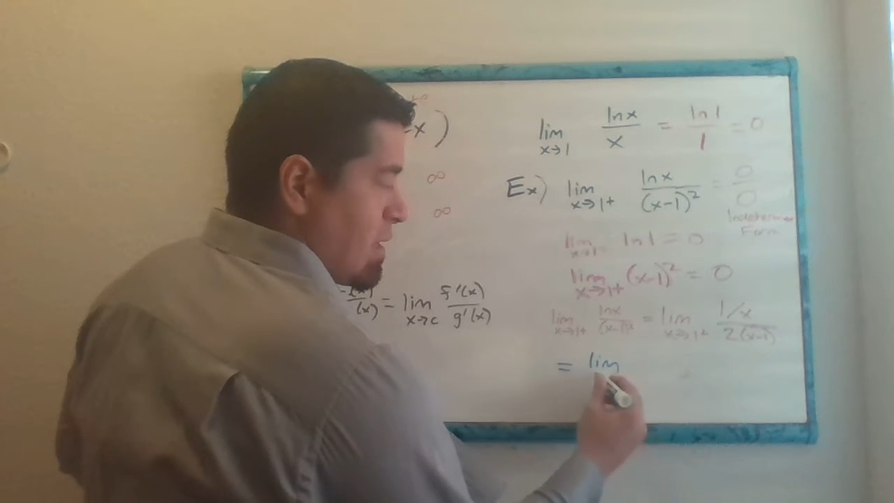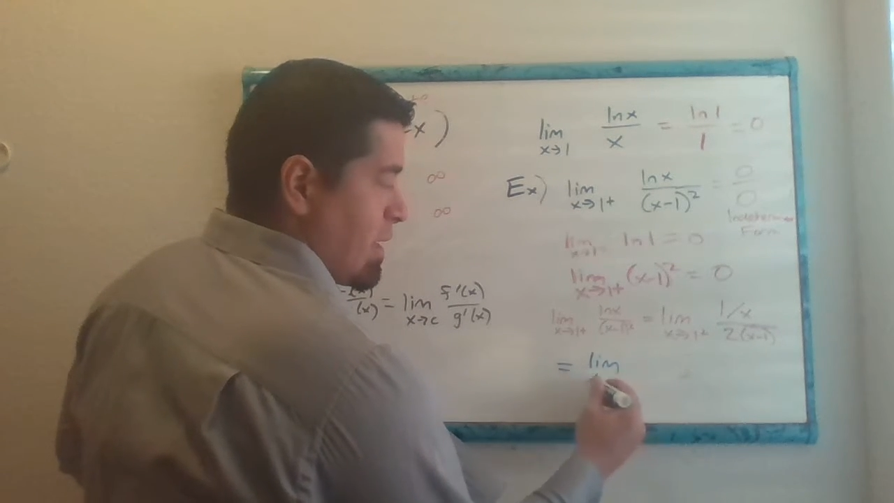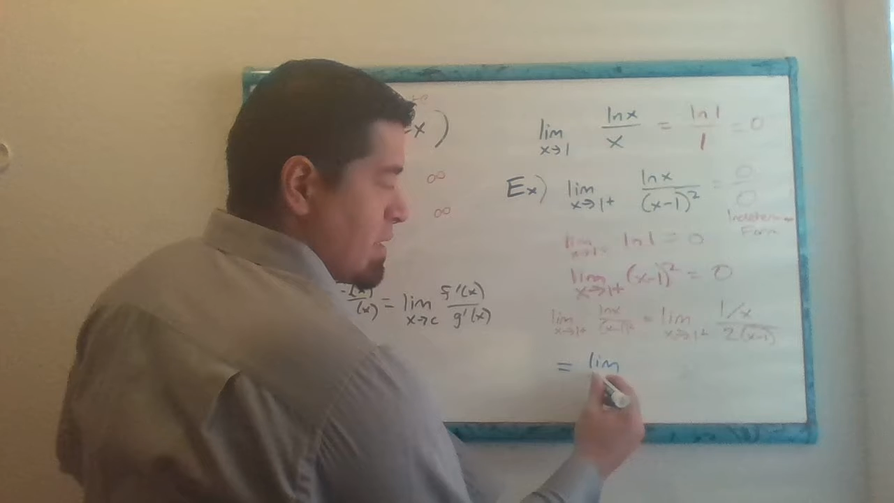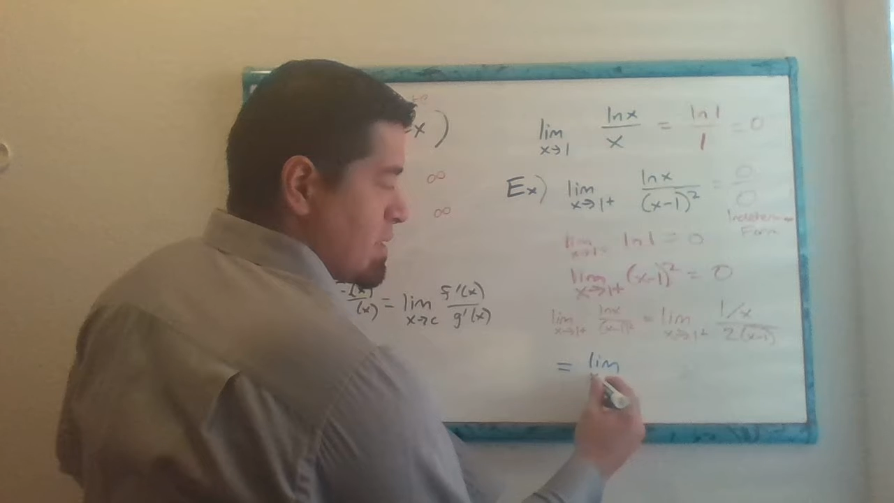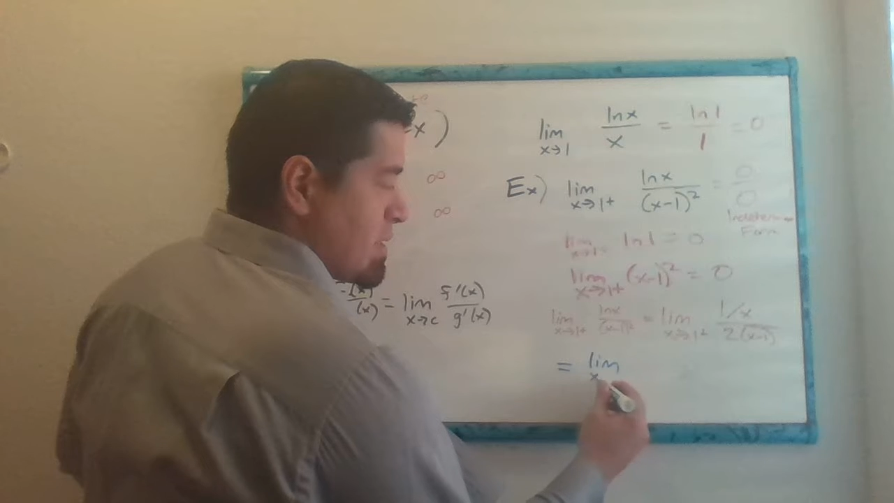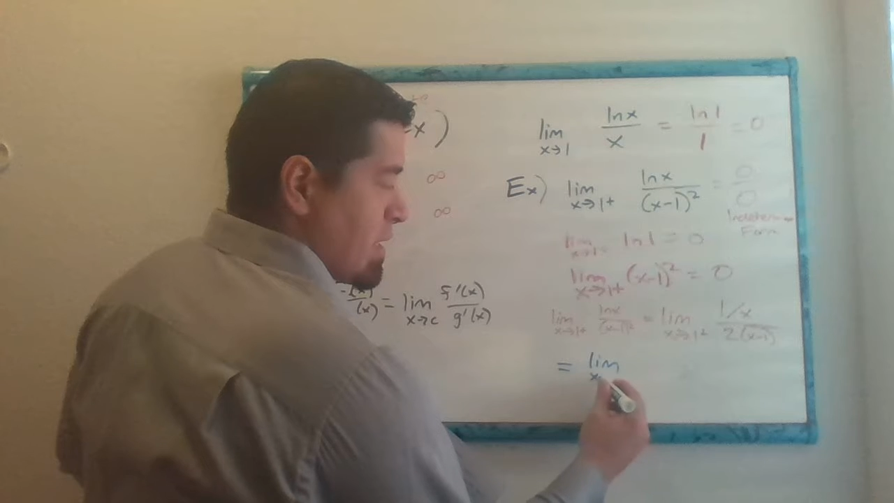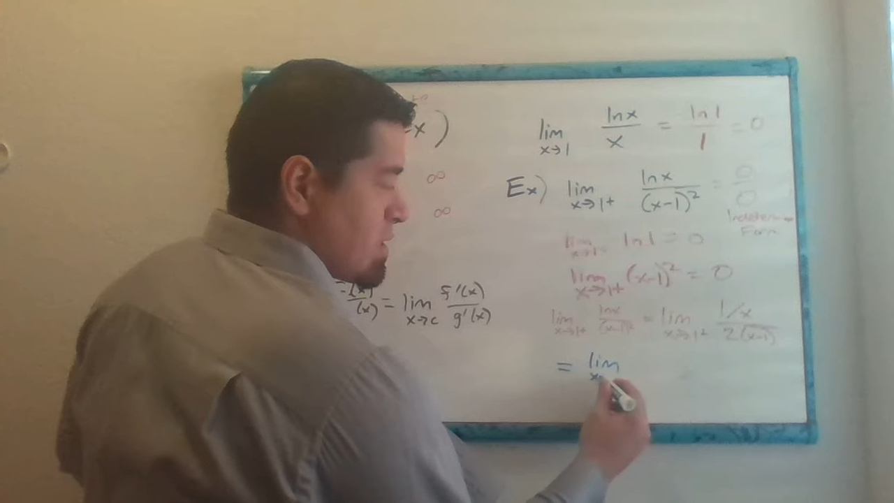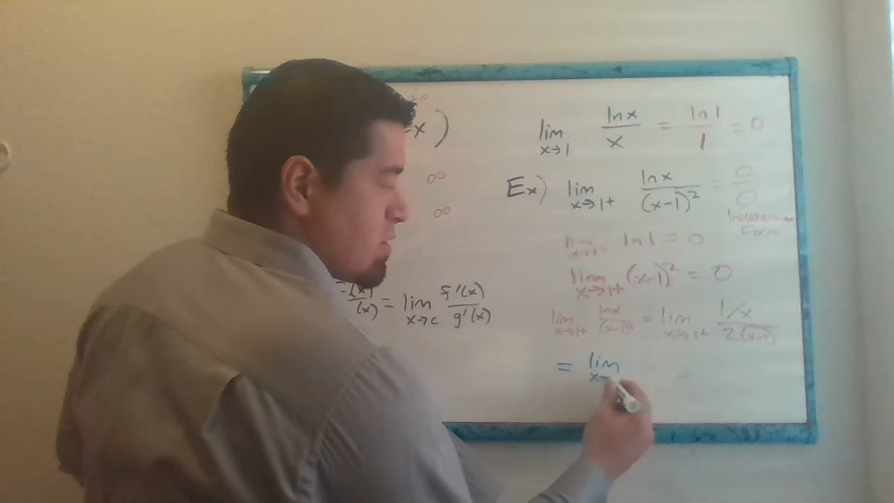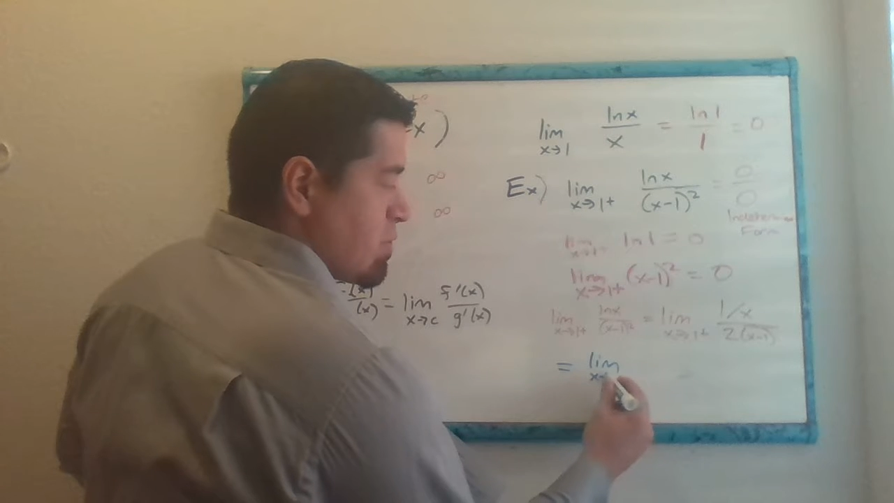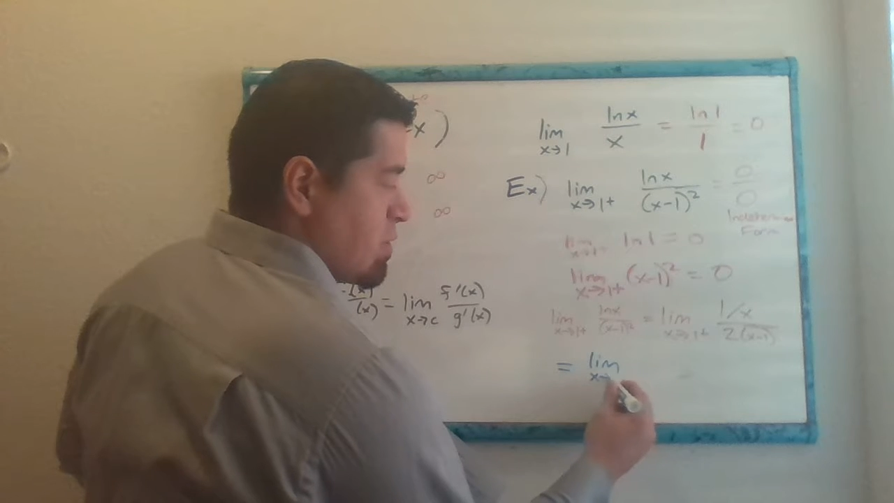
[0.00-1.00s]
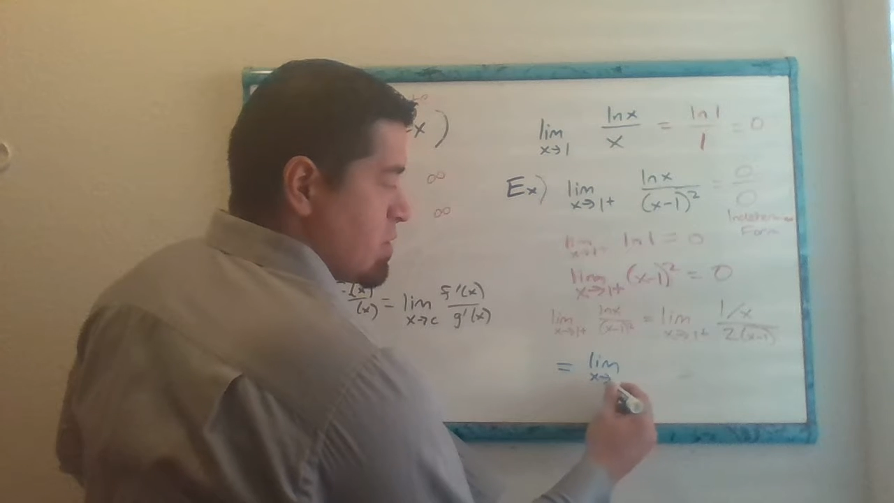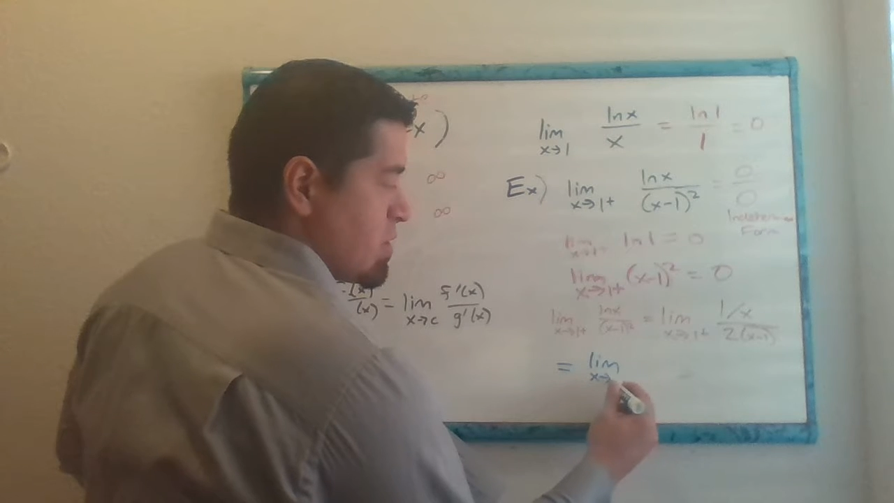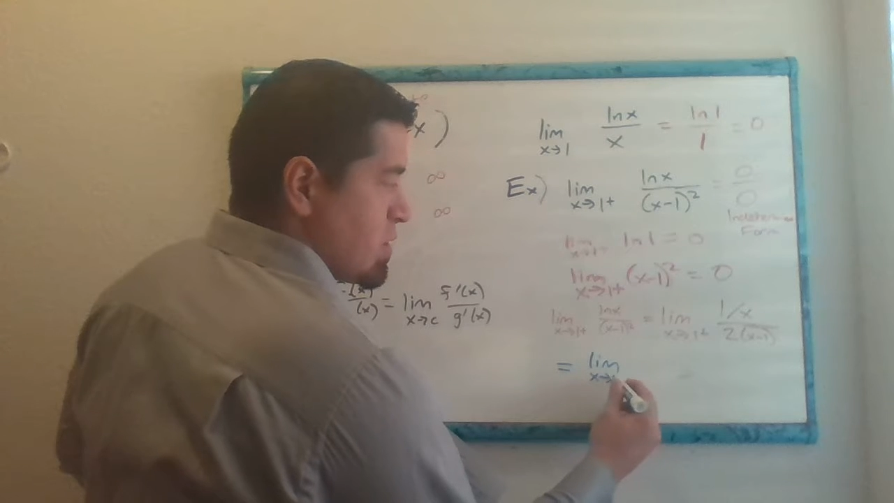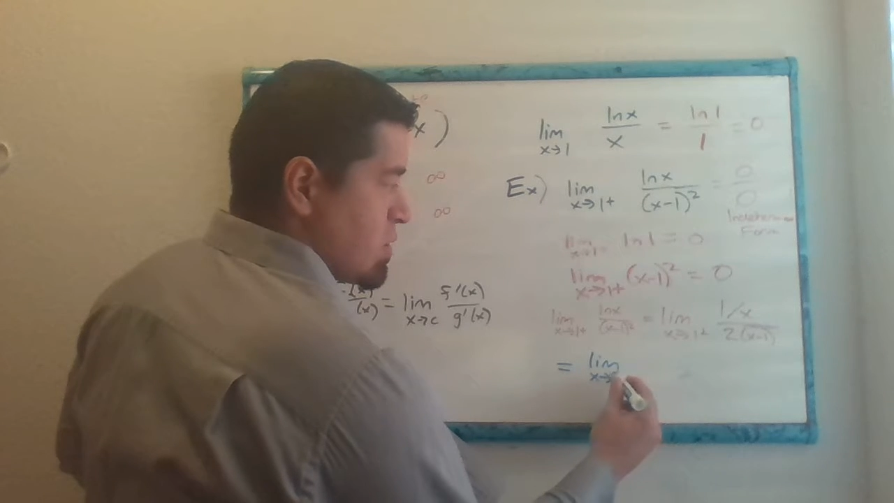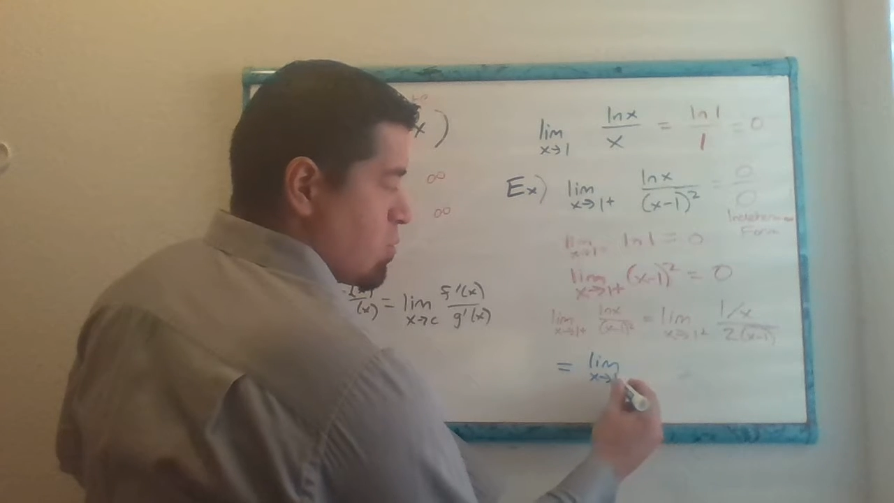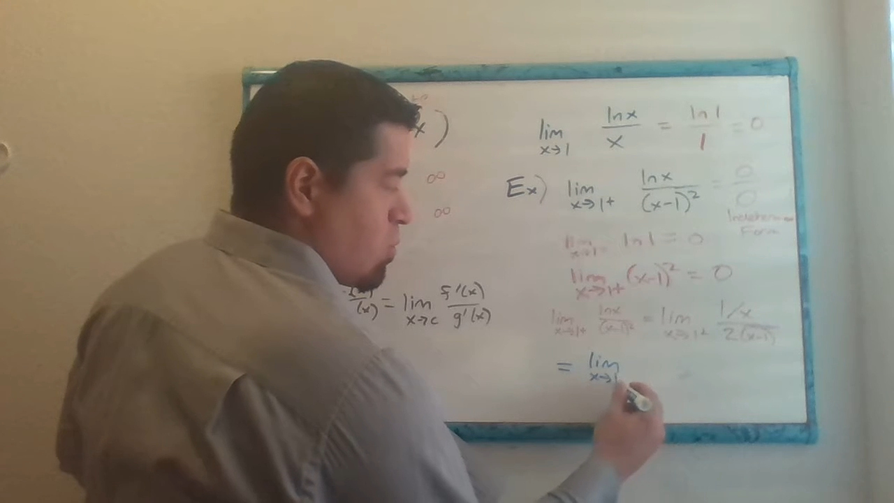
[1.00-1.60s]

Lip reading: as x approaches